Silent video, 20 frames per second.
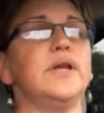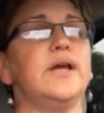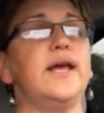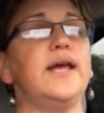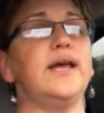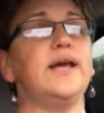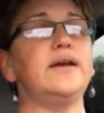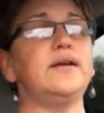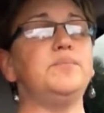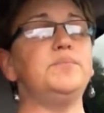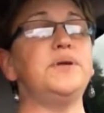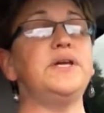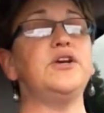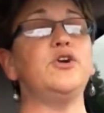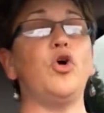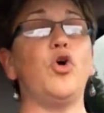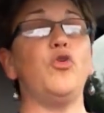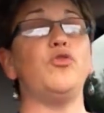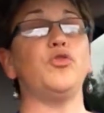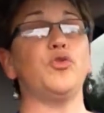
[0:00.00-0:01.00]
And
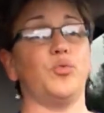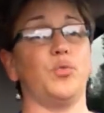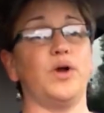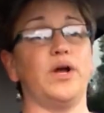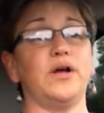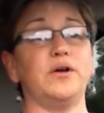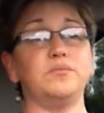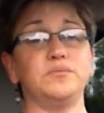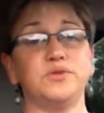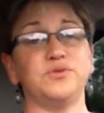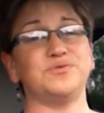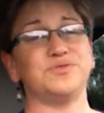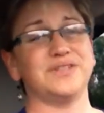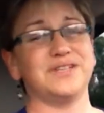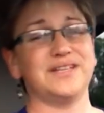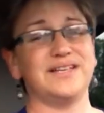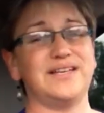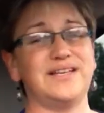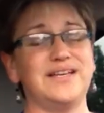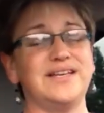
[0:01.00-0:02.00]
being overwhelmed
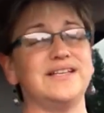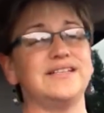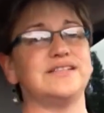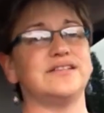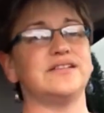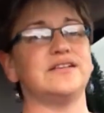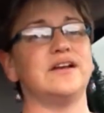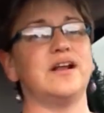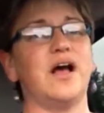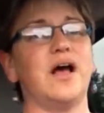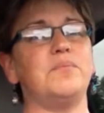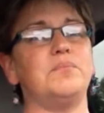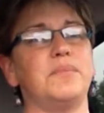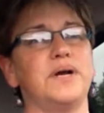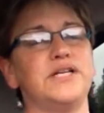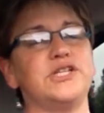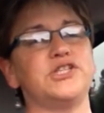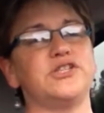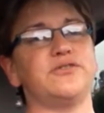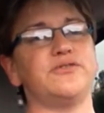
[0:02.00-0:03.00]
really is not
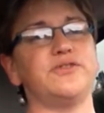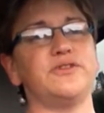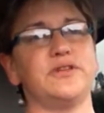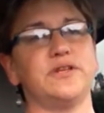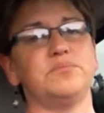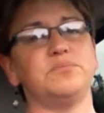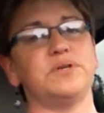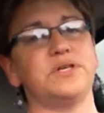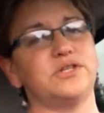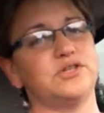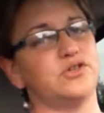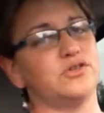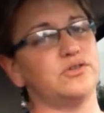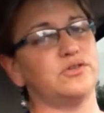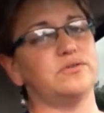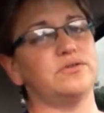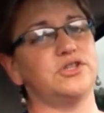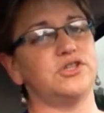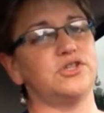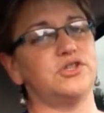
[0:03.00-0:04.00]
much different than being
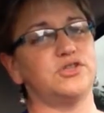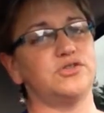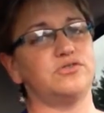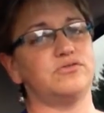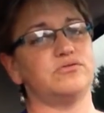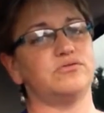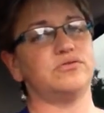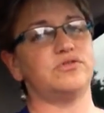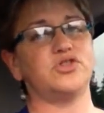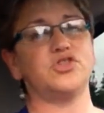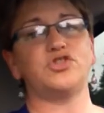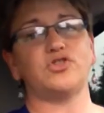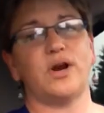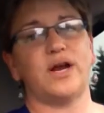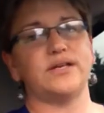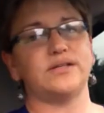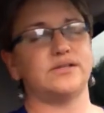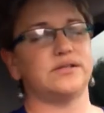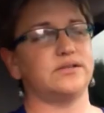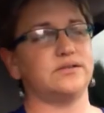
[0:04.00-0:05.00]
just
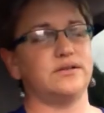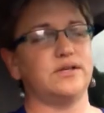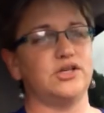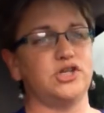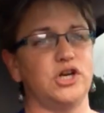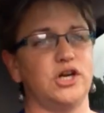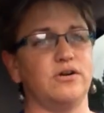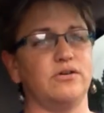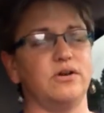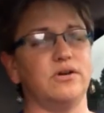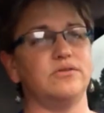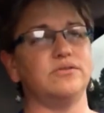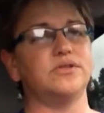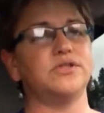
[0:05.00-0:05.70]
stressed in general.